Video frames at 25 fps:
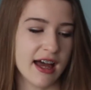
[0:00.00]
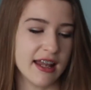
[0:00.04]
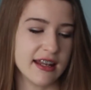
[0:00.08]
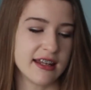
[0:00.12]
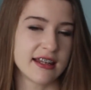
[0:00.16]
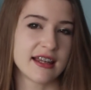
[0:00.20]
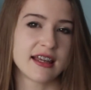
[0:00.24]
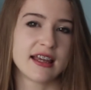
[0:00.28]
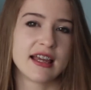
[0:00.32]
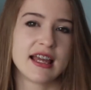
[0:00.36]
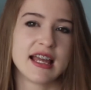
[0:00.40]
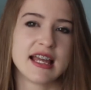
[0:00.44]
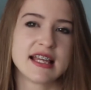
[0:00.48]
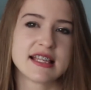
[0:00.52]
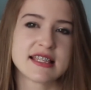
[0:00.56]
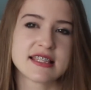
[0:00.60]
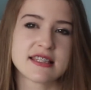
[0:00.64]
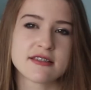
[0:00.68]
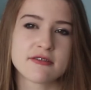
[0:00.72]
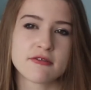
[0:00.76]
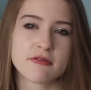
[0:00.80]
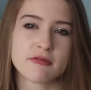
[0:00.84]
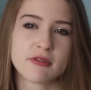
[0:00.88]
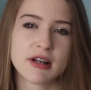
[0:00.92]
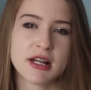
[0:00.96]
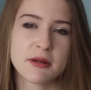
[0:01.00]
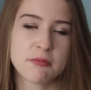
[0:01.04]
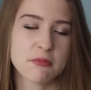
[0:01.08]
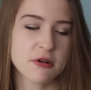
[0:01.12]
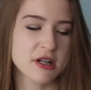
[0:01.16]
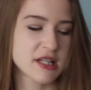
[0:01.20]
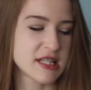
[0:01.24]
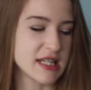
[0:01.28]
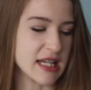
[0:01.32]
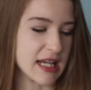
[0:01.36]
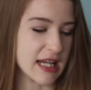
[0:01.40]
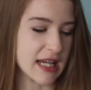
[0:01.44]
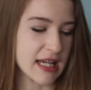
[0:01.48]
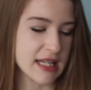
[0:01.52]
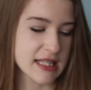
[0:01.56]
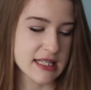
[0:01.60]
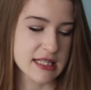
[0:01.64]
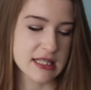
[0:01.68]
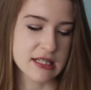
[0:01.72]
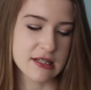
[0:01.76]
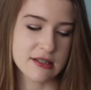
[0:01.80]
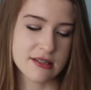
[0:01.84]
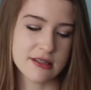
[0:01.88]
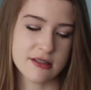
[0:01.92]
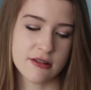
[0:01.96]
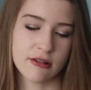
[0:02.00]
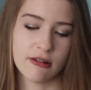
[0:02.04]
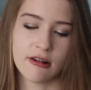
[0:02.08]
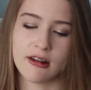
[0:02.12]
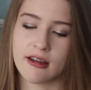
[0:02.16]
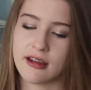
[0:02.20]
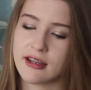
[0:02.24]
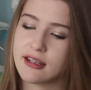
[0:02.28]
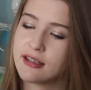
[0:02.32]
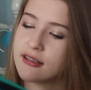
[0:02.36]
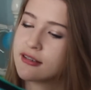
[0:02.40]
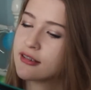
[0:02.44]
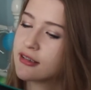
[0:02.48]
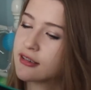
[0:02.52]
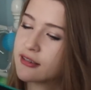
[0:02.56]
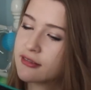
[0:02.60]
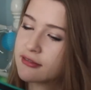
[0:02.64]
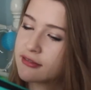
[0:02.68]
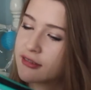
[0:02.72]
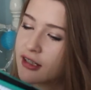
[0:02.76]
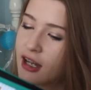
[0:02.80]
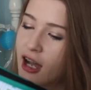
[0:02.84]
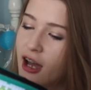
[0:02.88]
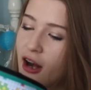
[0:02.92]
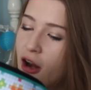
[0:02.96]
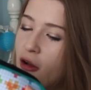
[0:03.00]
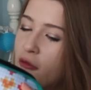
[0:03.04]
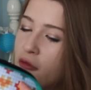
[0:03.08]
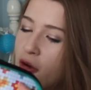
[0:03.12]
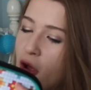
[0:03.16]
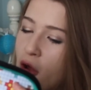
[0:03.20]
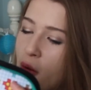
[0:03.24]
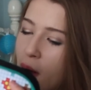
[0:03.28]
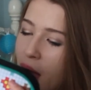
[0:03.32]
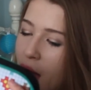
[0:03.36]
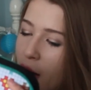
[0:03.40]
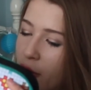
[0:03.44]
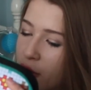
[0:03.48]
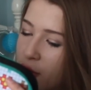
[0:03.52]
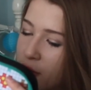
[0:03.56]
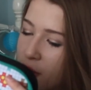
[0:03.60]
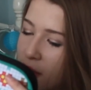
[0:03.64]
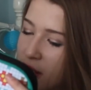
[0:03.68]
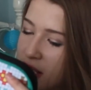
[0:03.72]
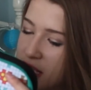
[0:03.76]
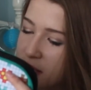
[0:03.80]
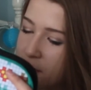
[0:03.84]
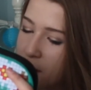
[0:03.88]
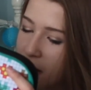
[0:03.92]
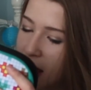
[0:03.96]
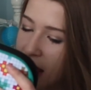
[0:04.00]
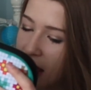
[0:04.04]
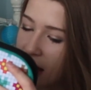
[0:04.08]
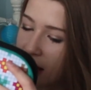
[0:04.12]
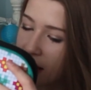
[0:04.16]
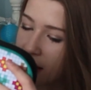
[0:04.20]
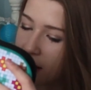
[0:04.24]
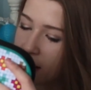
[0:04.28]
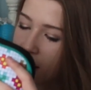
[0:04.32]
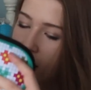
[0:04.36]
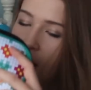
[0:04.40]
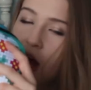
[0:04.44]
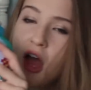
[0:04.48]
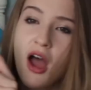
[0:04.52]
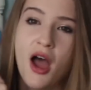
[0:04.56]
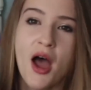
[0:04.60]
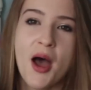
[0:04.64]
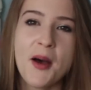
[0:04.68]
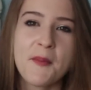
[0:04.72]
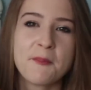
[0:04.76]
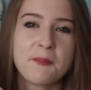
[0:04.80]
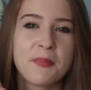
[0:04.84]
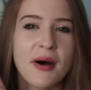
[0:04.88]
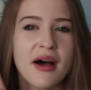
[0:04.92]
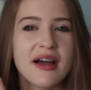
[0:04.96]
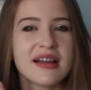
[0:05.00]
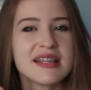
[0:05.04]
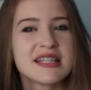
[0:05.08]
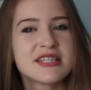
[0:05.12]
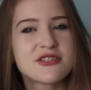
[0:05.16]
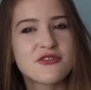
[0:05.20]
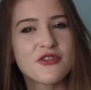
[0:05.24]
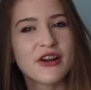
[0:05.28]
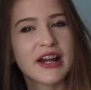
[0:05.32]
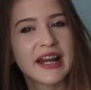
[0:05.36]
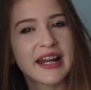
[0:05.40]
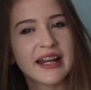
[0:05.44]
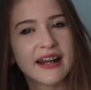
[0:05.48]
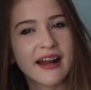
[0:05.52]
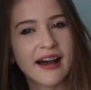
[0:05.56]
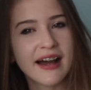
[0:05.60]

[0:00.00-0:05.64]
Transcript: and it's really pretty. It's just got like, I don't know how to explain, but it's really